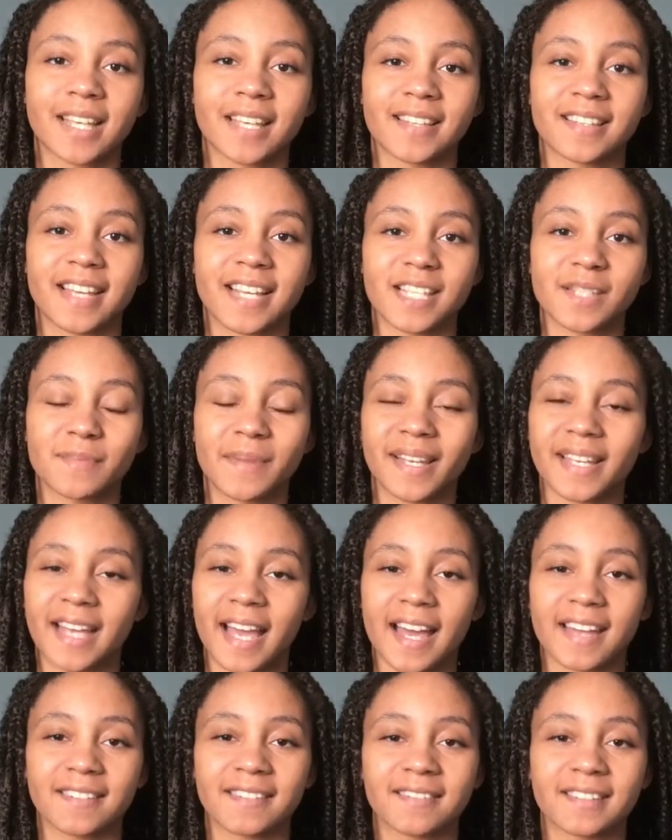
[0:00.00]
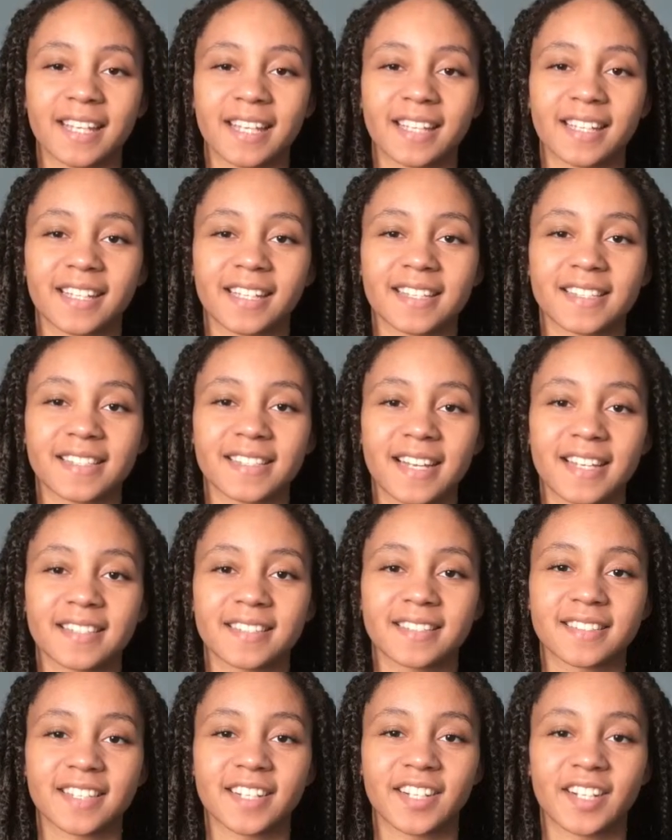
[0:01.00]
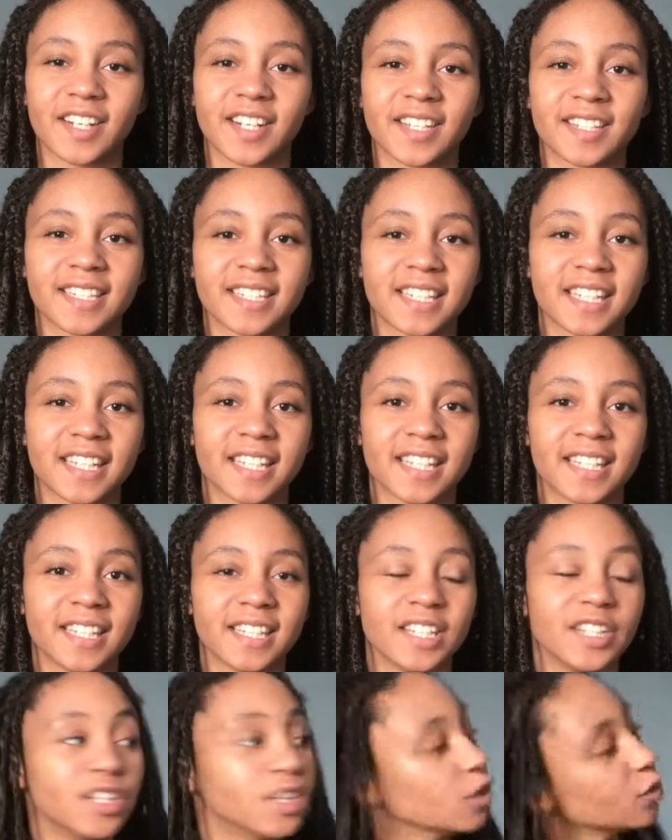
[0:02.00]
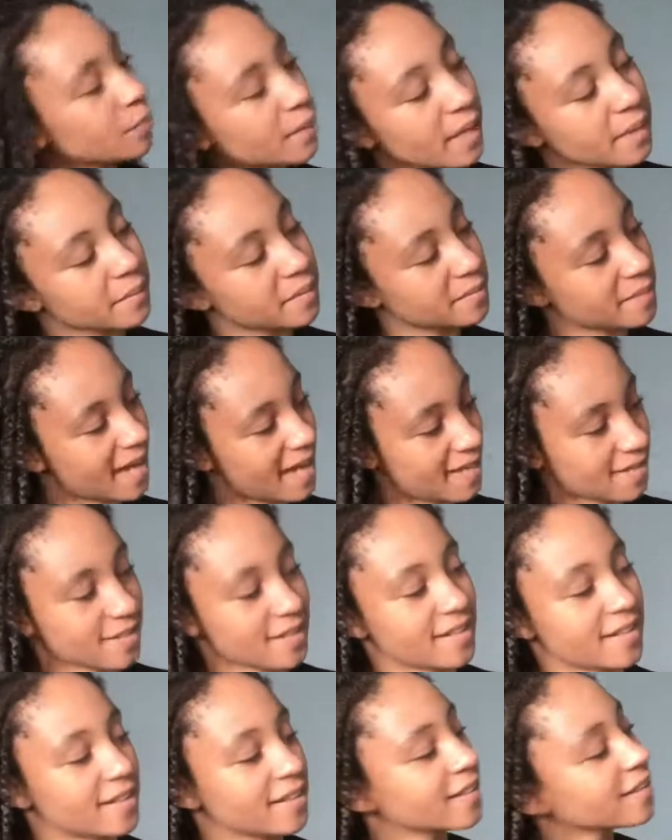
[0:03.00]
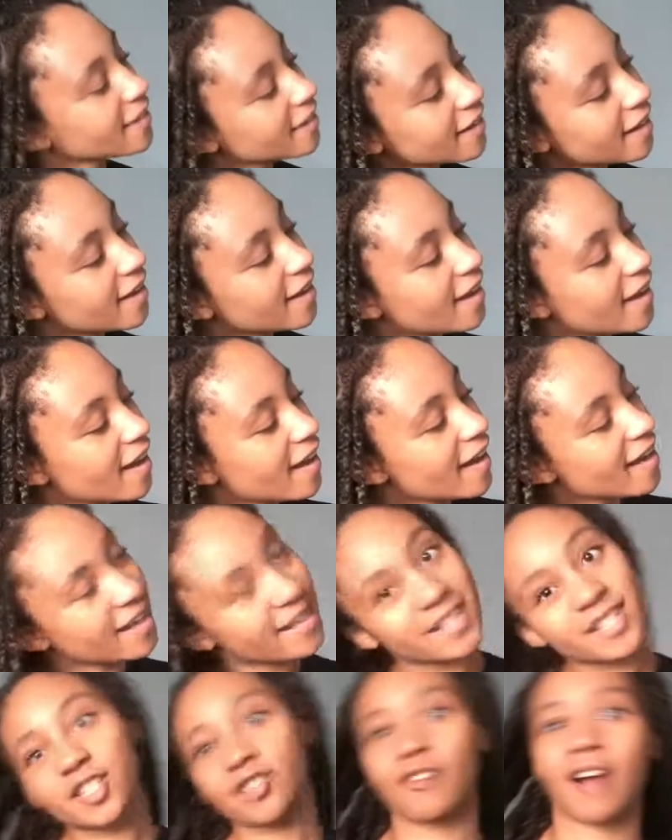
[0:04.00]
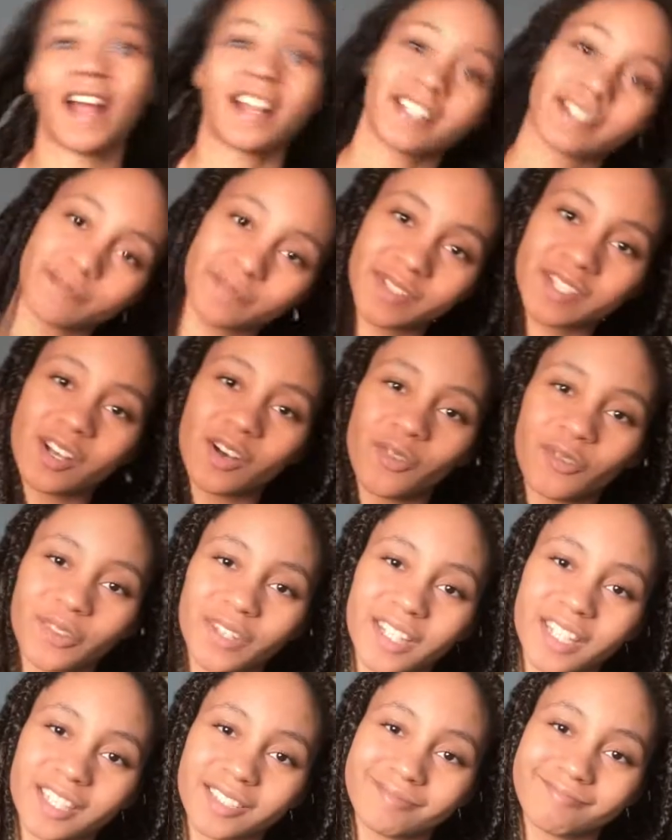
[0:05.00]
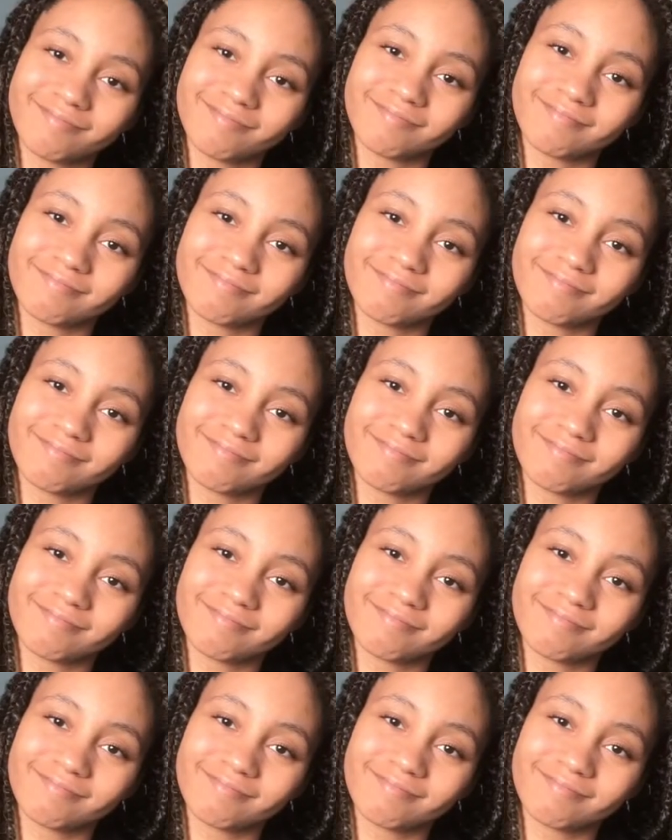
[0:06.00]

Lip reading: And that's my cat thinking it's necessary to get in the new baby bassinet and scratch himself in it.